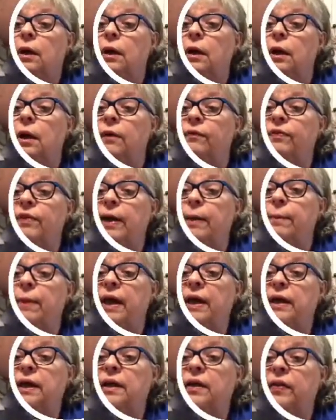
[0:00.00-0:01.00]
if they
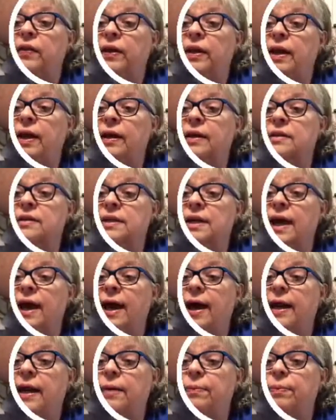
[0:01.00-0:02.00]
make it to the next
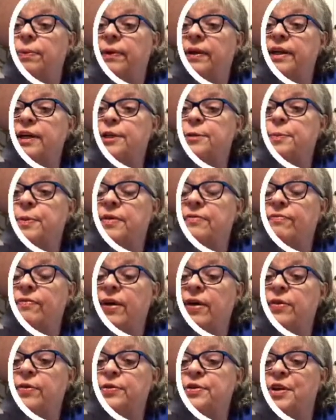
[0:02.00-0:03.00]
caddy, please put
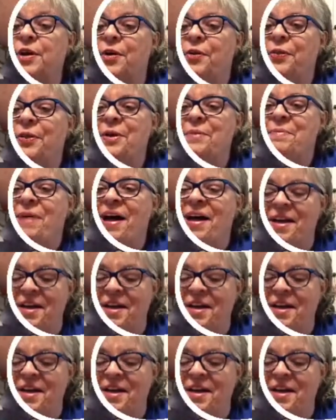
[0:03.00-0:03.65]
feathers on them.